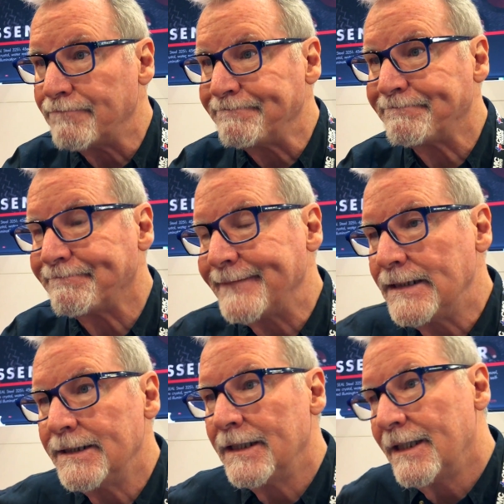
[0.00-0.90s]
And a little
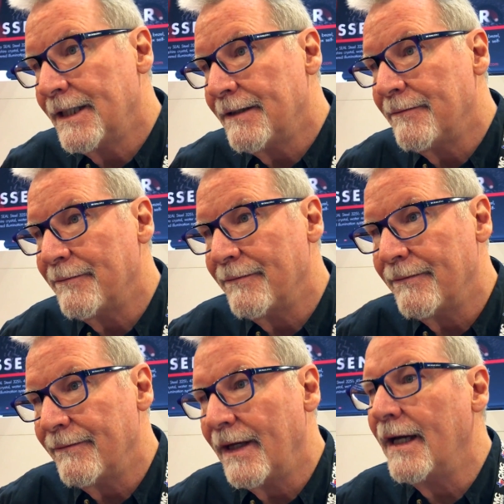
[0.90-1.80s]
more non-magnetic.
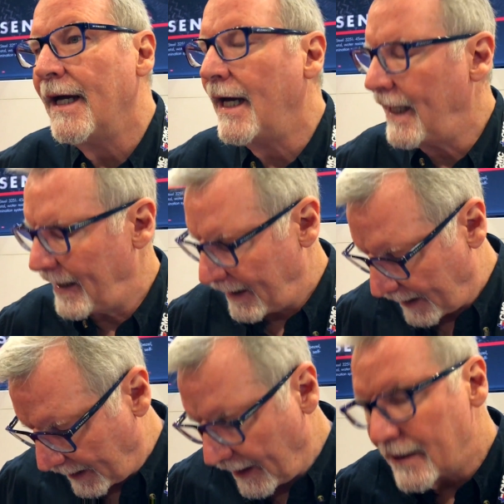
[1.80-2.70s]
Although I would imagine
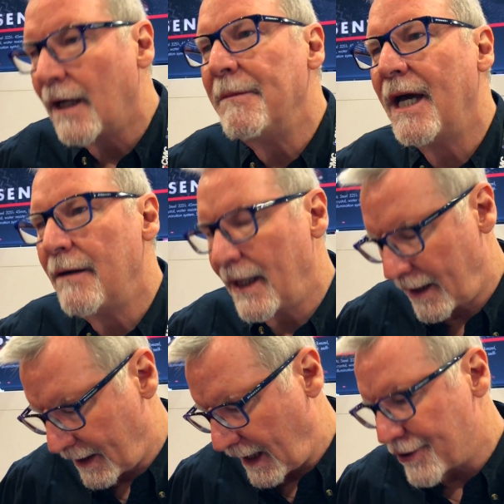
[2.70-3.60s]
that the movements
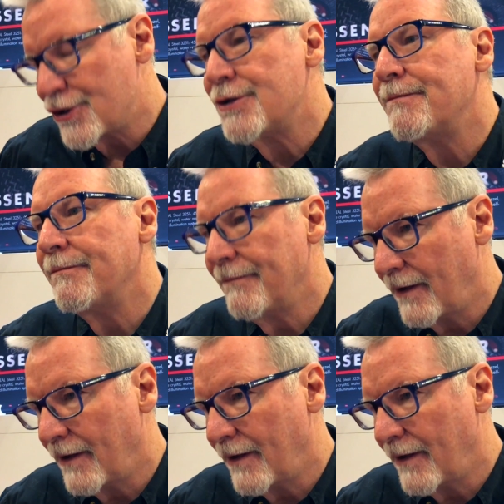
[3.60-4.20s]
are probably,